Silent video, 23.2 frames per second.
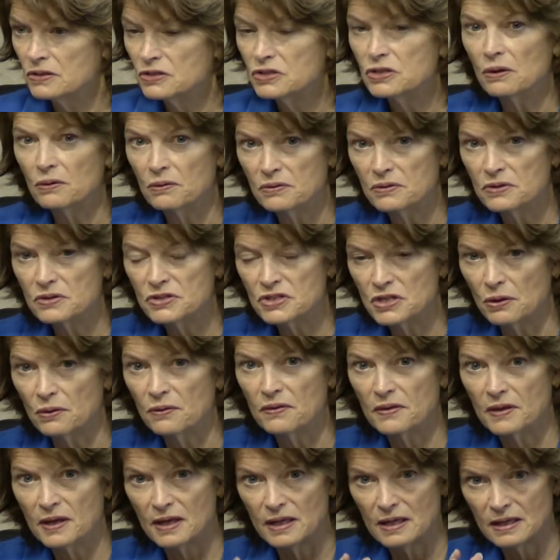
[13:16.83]
So
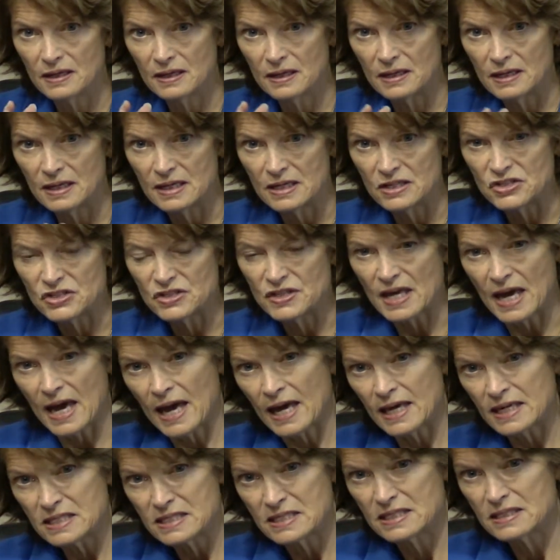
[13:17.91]
is
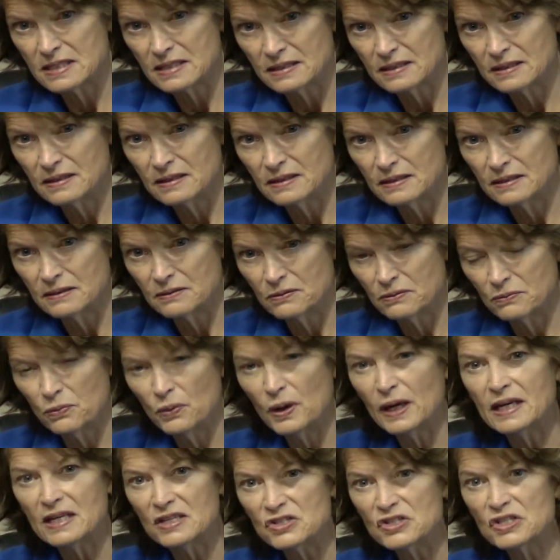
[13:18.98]
that,
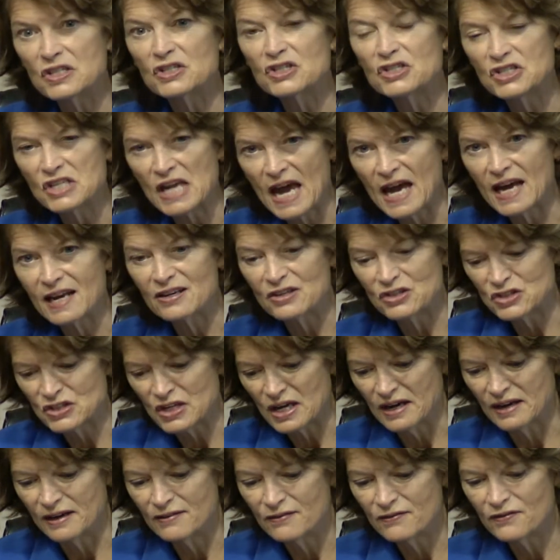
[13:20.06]
what is the status
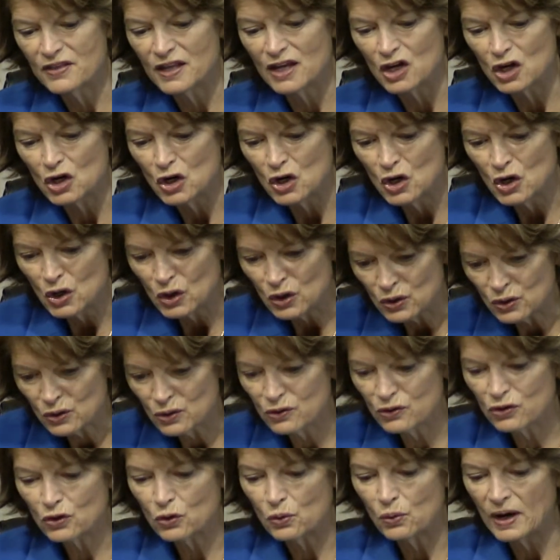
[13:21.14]
of the
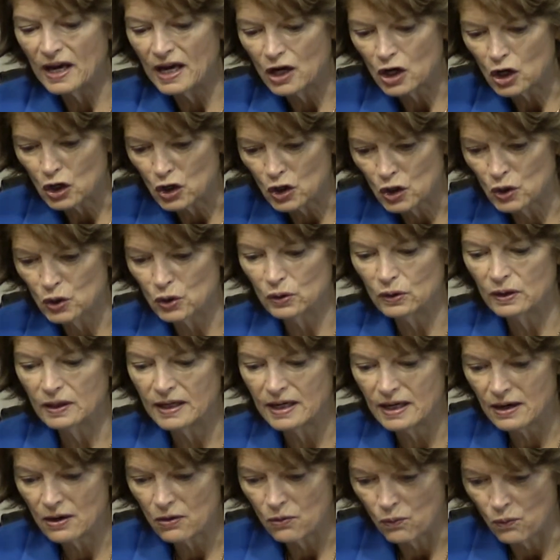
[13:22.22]
earthquake
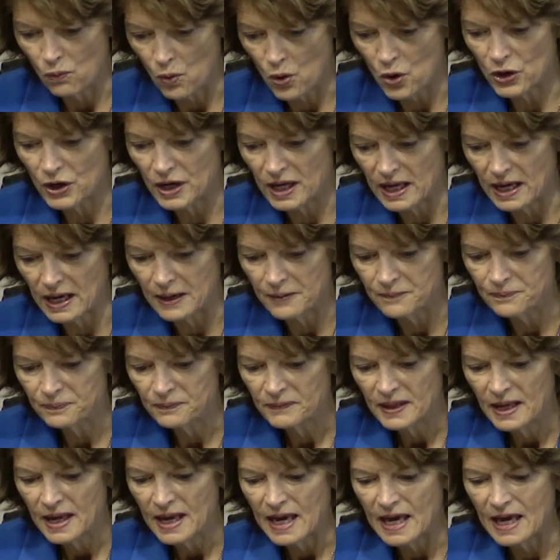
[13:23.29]
early warning,
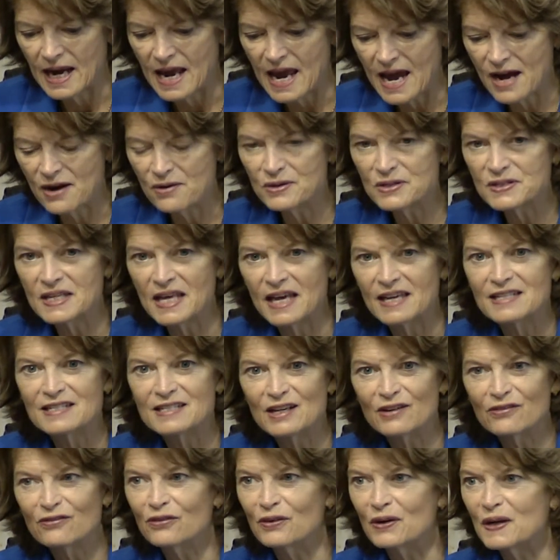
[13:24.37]
and how is that
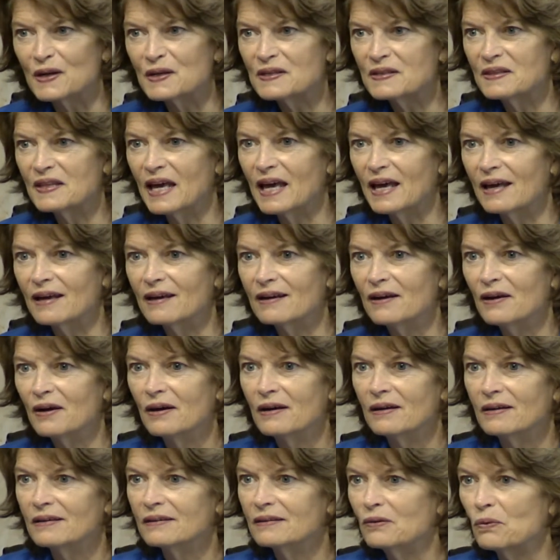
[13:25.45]
different than
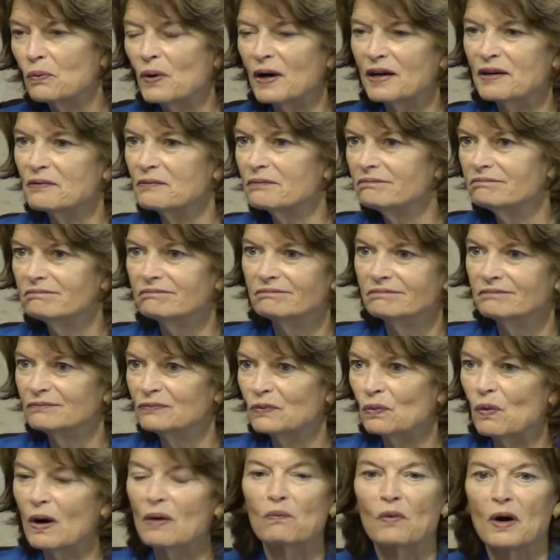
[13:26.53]
what
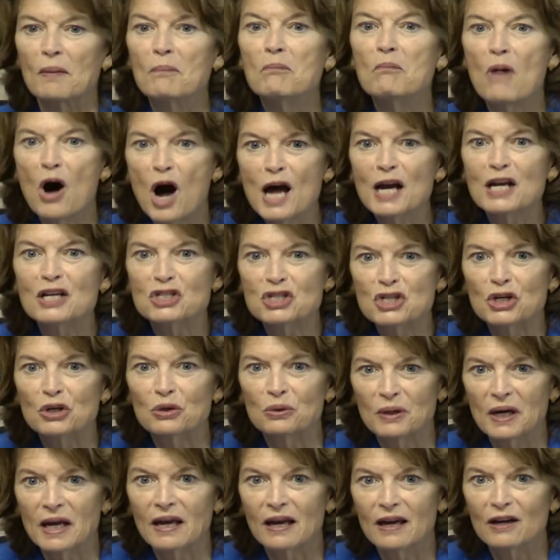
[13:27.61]
we're
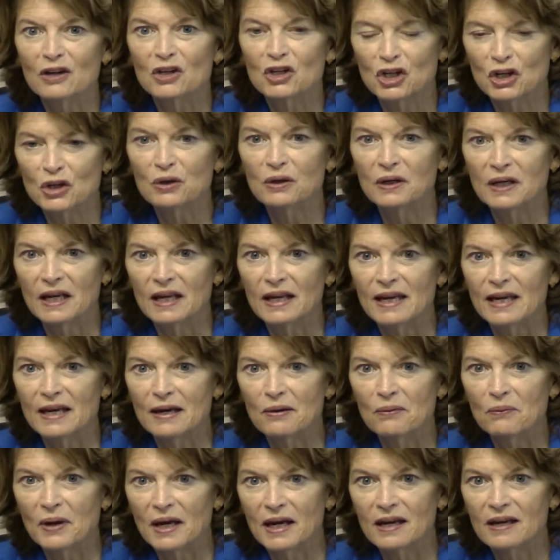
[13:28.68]
monitoring currently
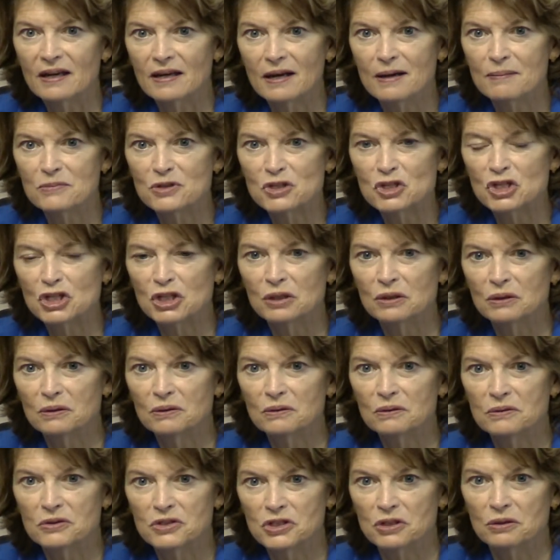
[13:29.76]
when it comes
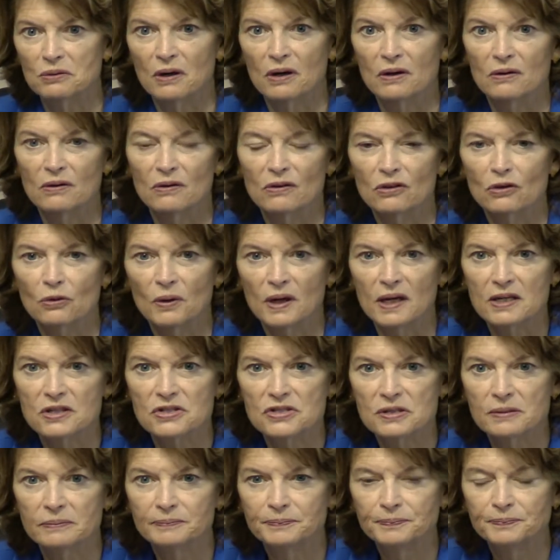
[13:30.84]
to our
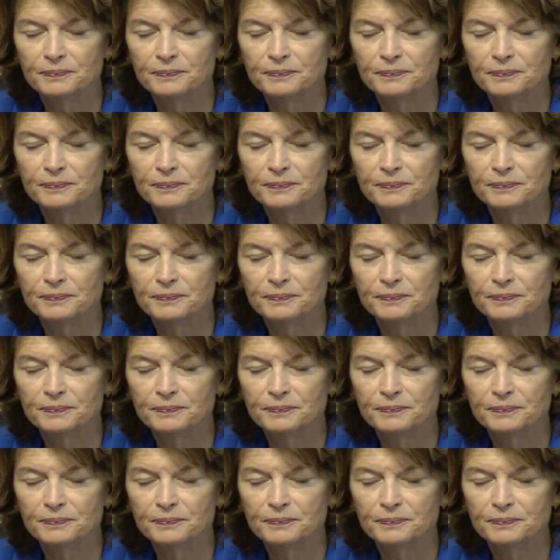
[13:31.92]
earthquakes?